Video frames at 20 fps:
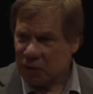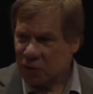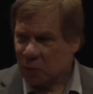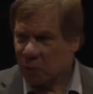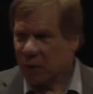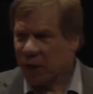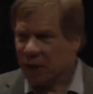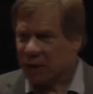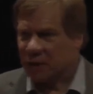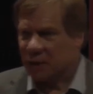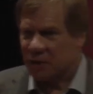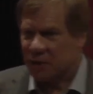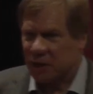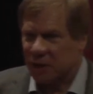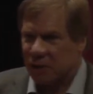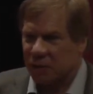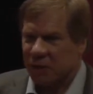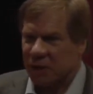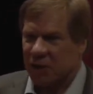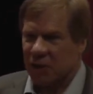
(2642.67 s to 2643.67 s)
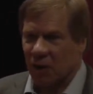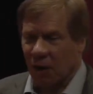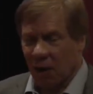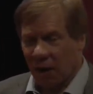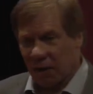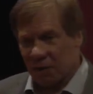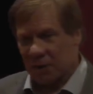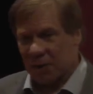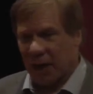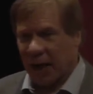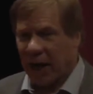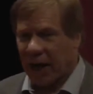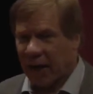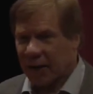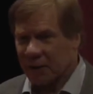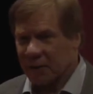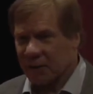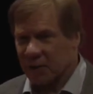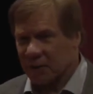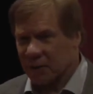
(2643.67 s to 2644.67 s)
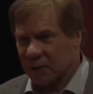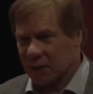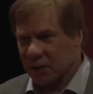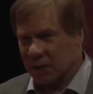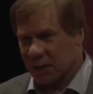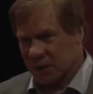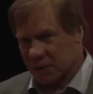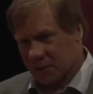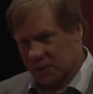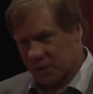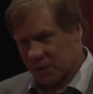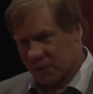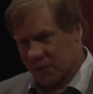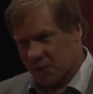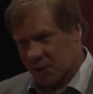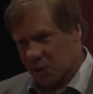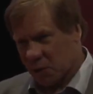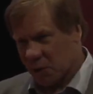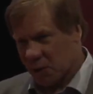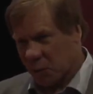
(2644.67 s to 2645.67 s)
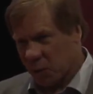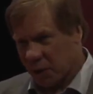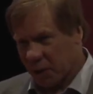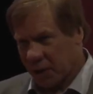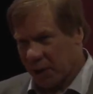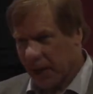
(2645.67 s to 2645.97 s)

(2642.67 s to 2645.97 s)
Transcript: it's worked. It's increased calls to hot, to, to quit